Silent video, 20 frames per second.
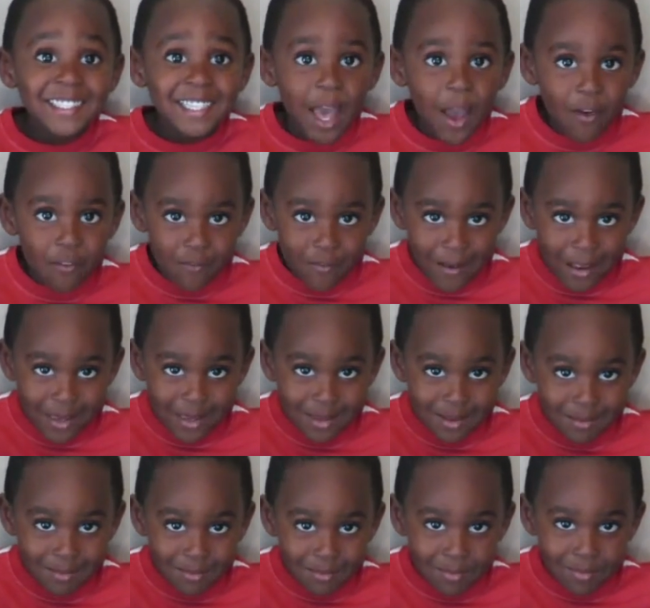Sad face.
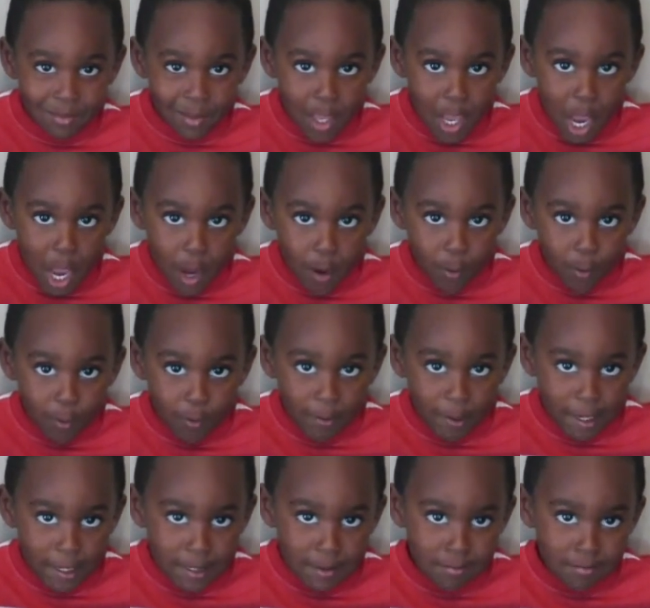Angry
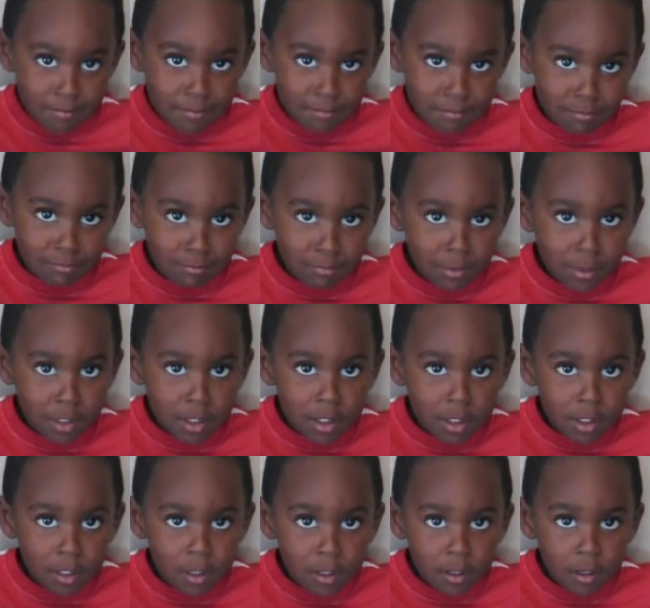face.
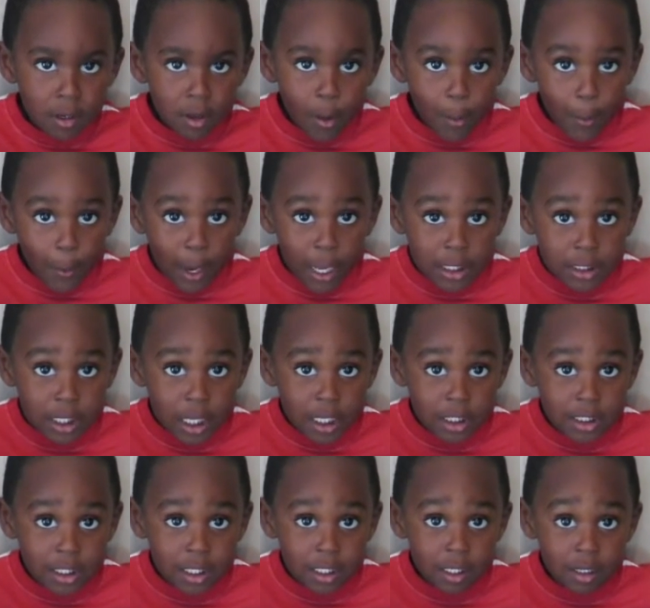Black
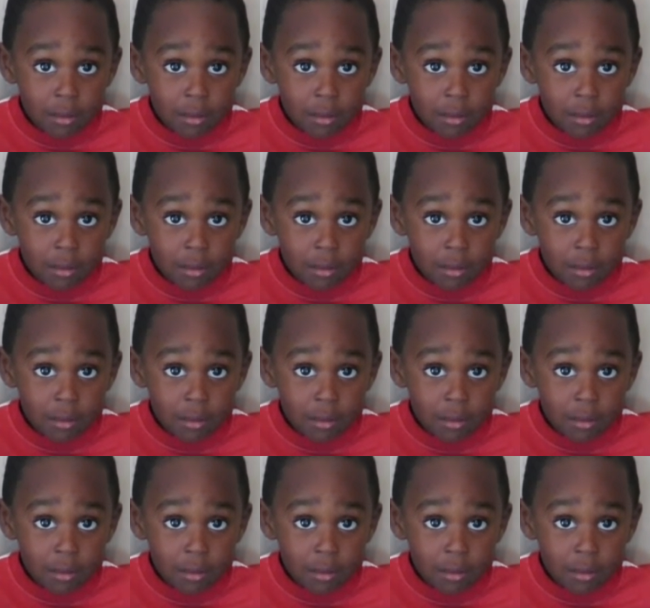face.